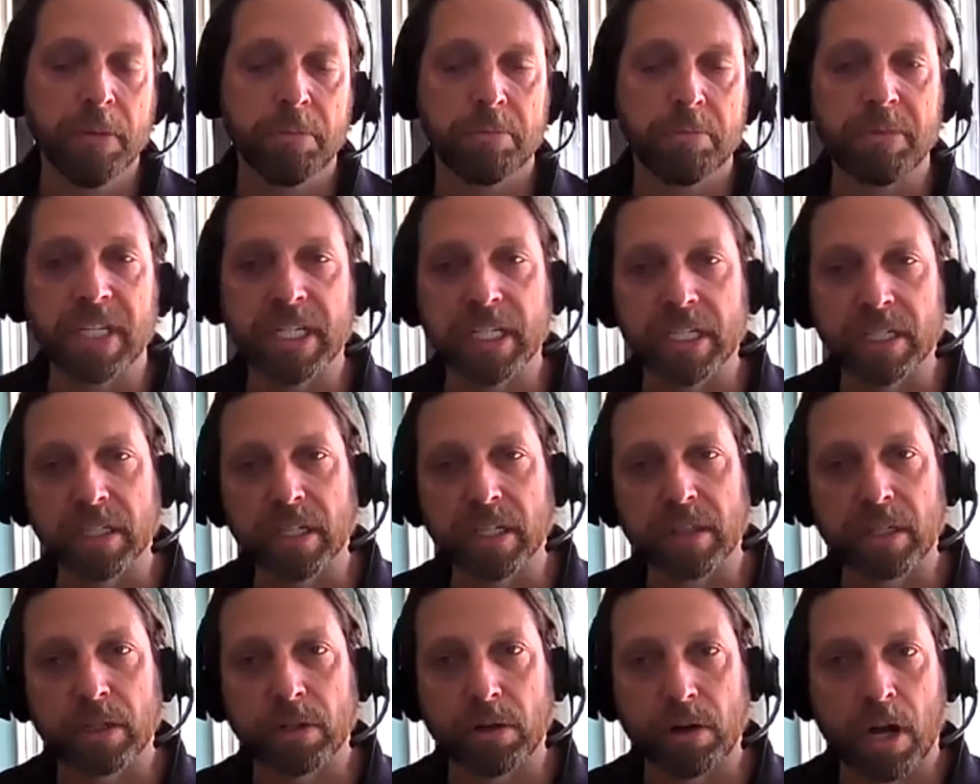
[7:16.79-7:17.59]
meaning
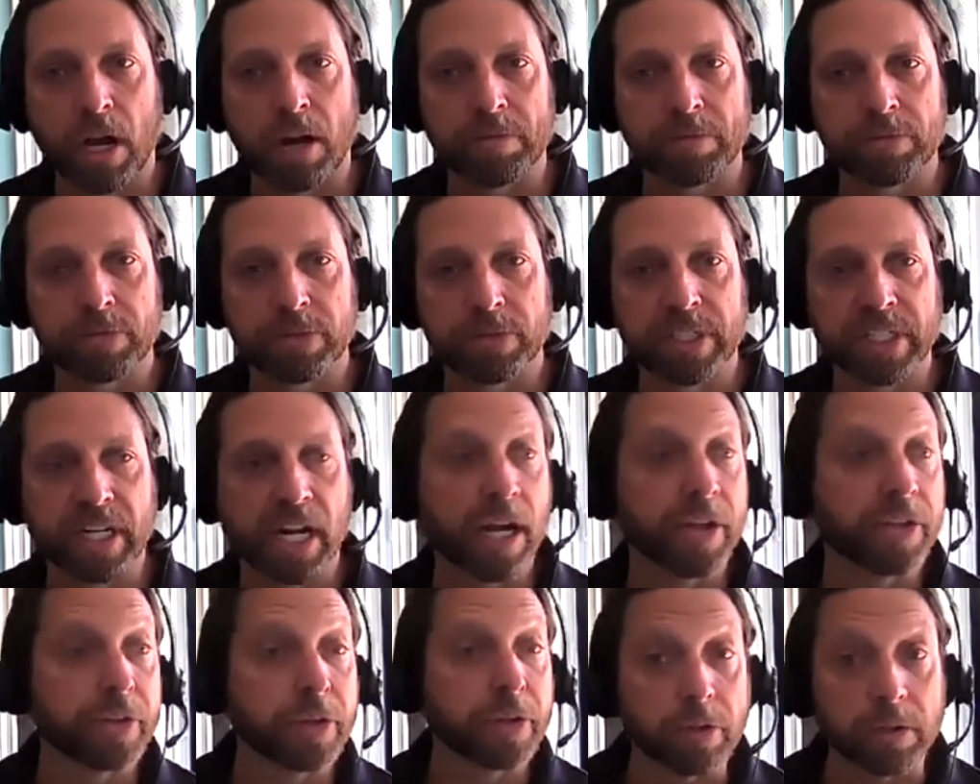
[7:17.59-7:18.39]
that they're offering
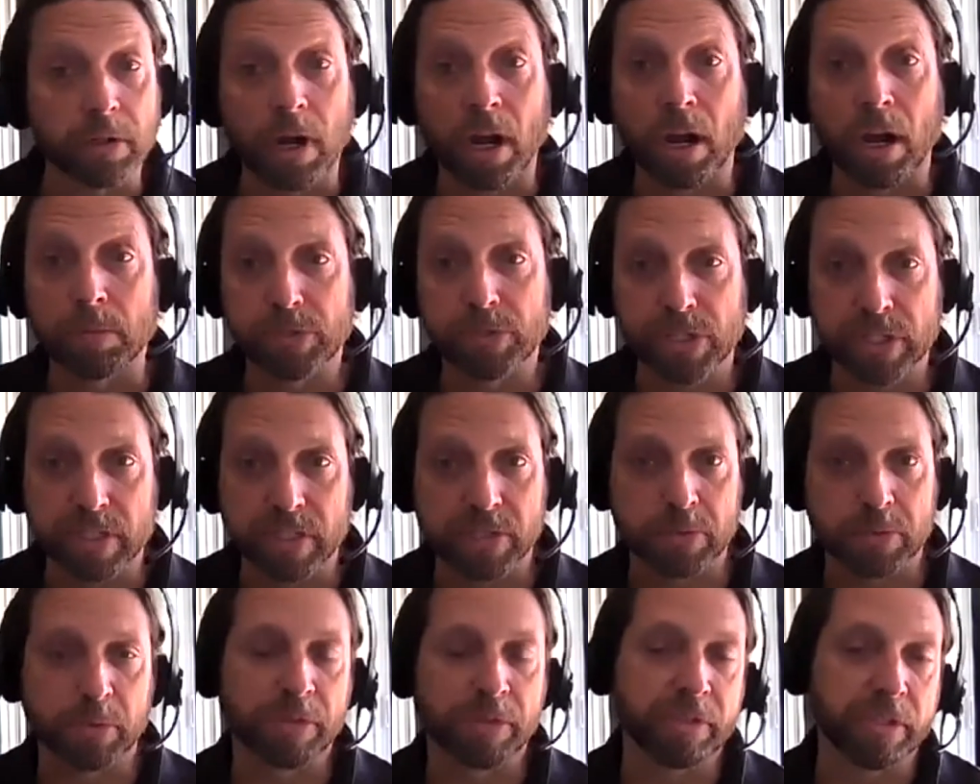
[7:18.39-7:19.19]
other
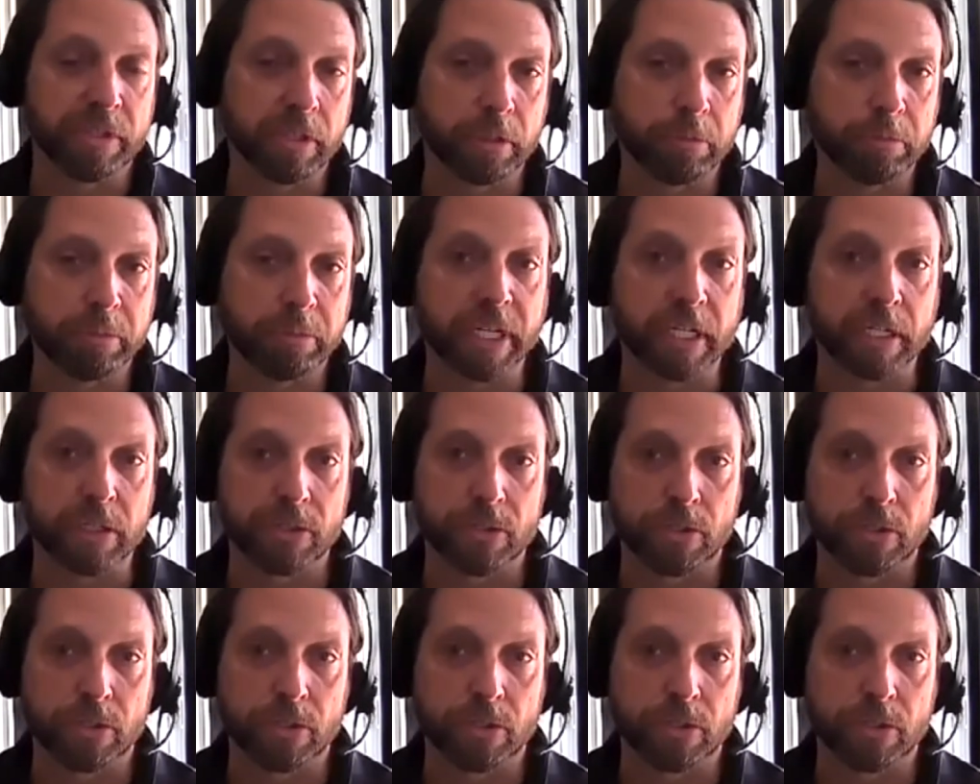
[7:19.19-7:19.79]
options within the mix.